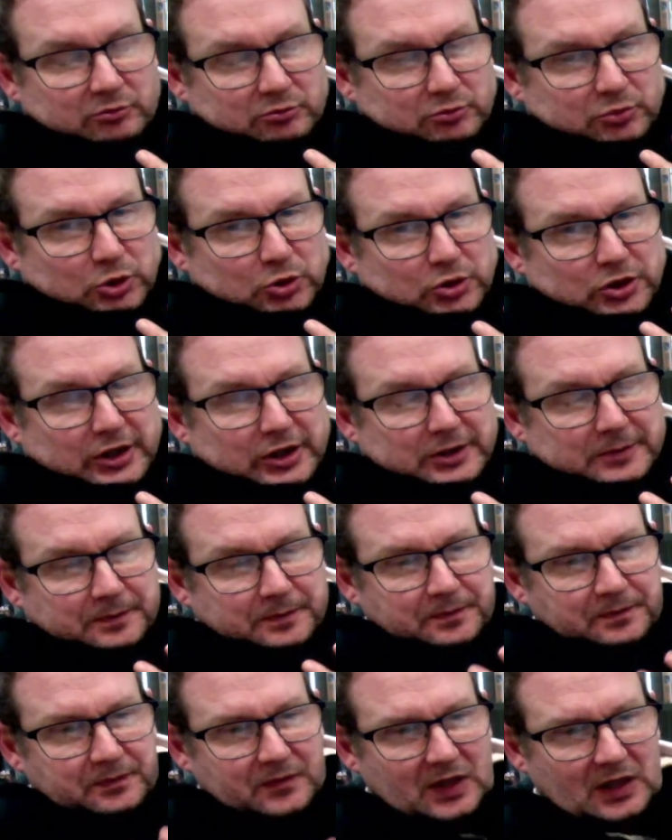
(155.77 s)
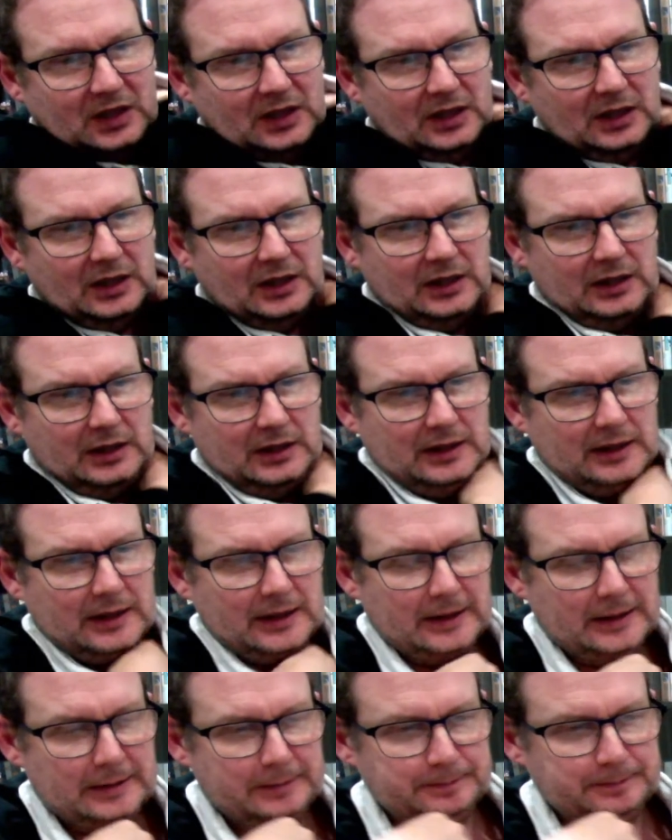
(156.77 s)
project.
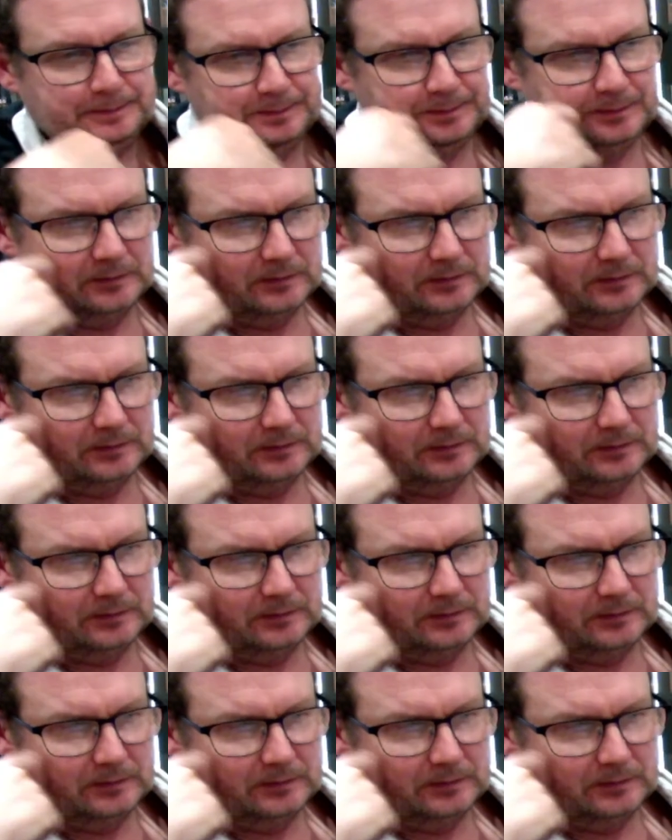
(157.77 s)
And